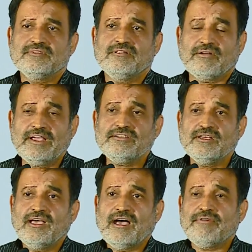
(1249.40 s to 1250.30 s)
All right?
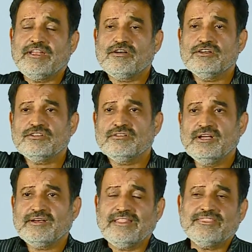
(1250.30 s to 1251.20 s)
And when you go to
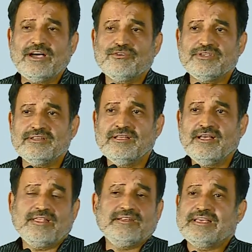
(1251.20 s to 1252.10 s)
10,000,
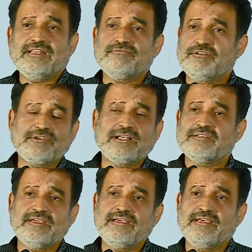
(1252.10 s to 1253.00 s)
the degree of
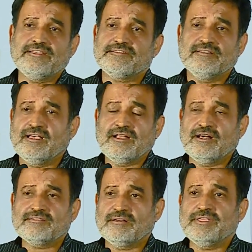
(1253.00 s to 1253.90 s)
difficulty is,
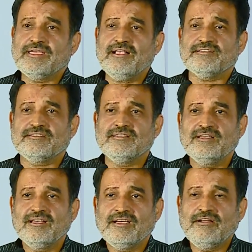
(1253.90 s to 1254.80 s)
something else.
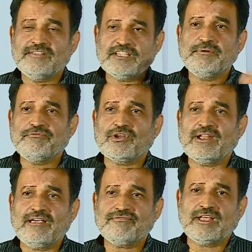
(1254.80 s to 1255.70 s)
Just before I
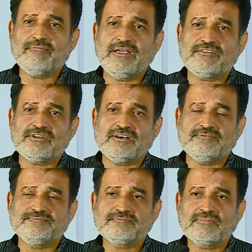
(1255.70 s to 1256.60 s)
left, I met,
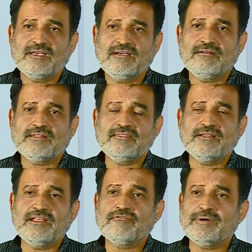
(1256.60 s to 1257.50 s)
Nandan
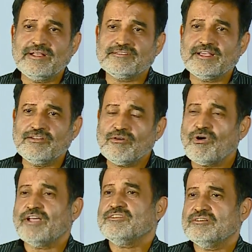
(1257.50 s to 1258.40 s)
and everybody and said, you know
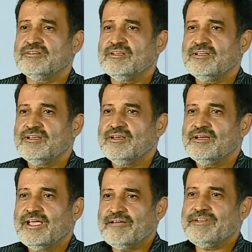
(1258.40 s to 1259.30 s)
what?
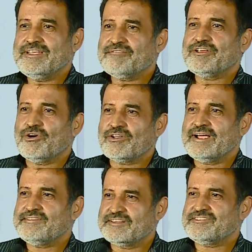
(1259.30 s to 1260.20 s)
Every year we got to hire
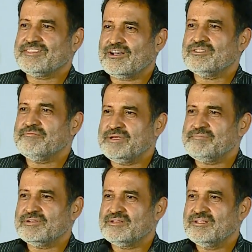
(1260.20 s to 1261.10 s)
60,000
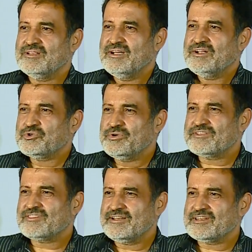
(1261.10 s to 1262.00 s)
people. 2
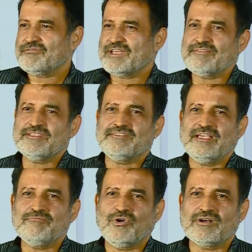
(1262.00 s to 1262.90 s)
years later, if you have the same
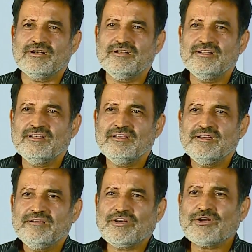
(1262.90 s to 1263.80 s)
model,
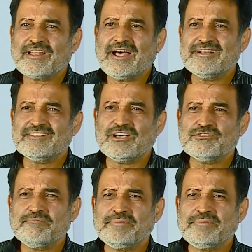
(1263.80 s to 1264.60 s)
we got to hire 100,000